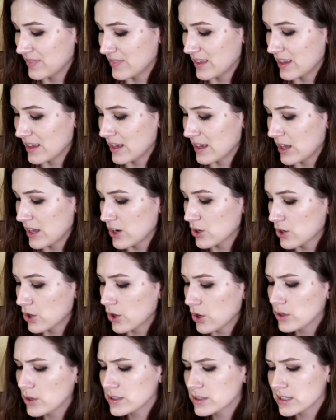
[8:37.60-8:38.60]
it
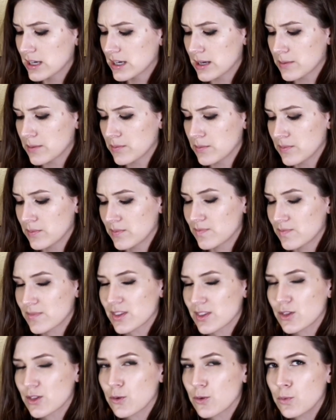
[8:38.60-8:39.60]
occurred to him
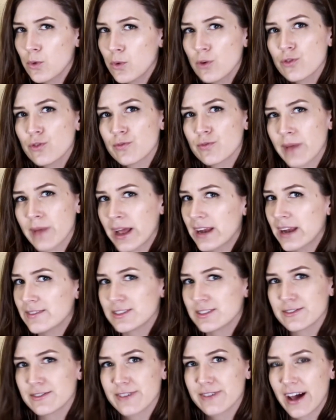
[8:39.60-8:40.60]
that the wolf might have
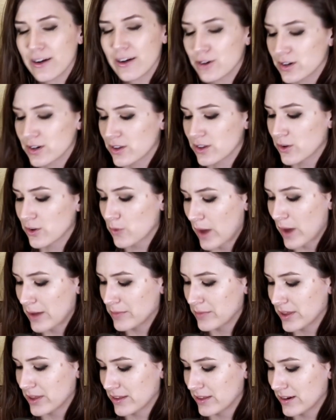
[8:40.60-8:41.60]
devoured the
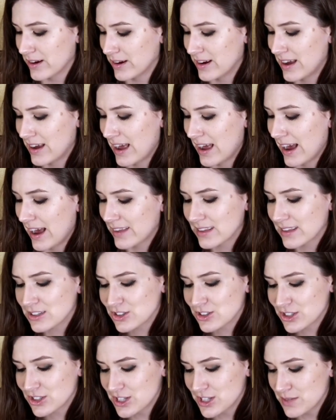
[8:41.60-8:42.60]
grandmother, and that
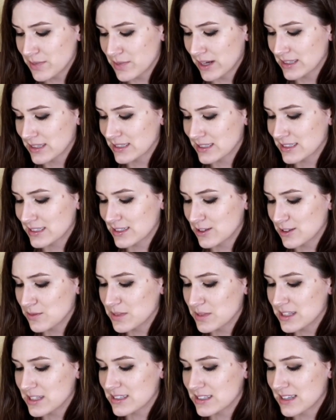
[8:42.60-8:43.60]
she might still
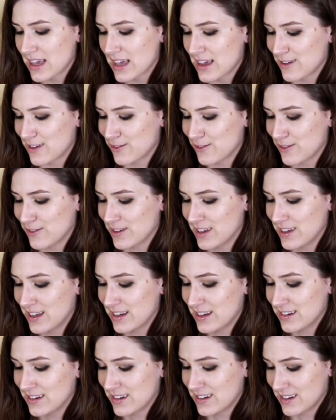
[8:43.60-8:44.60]
be saved.
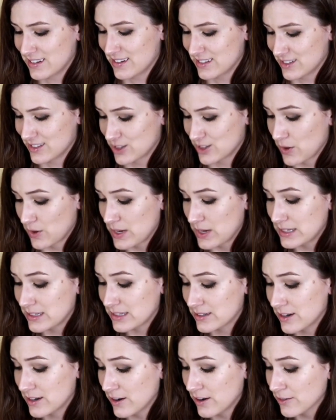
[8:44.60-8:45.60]
So he did
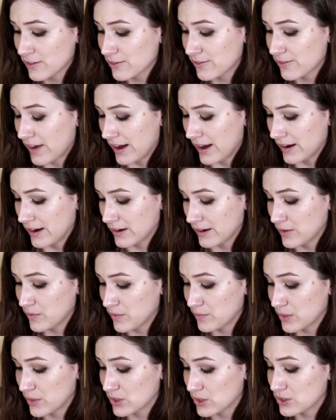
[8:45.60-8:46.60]
not fire,
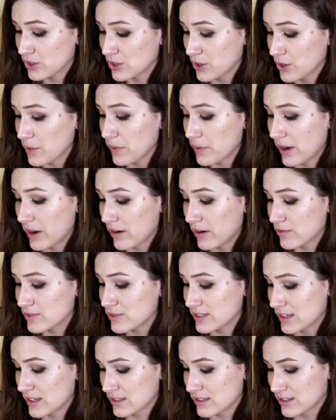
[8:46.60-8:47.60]
but took a pair of
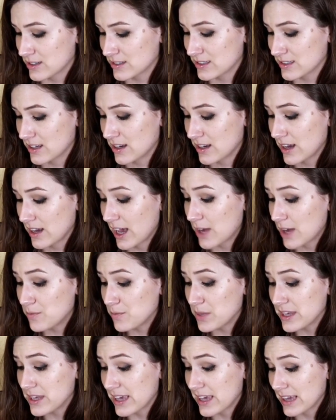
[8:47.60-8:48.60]
scissors and
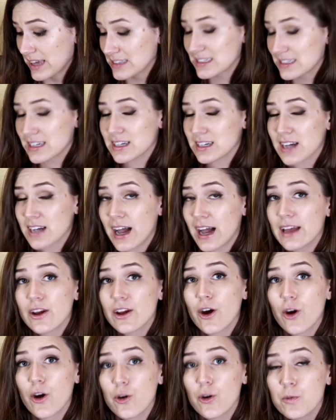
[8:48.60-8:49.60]
began to cut
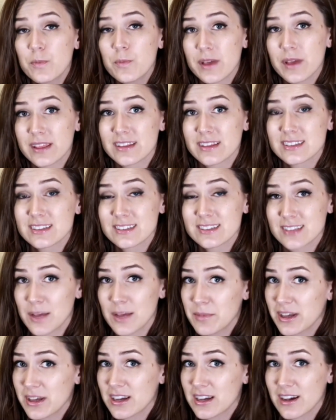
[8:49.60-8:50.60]
open the
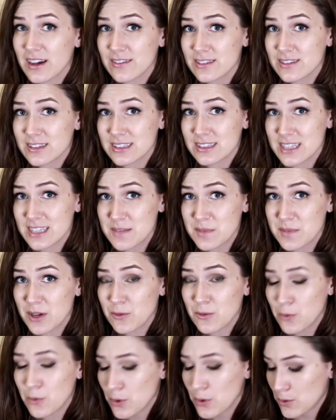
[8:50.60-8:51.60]
stomach of the
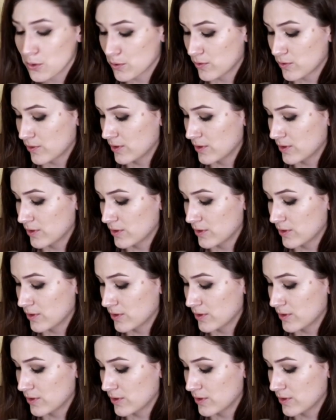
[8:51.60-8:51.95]
sleeping wolf.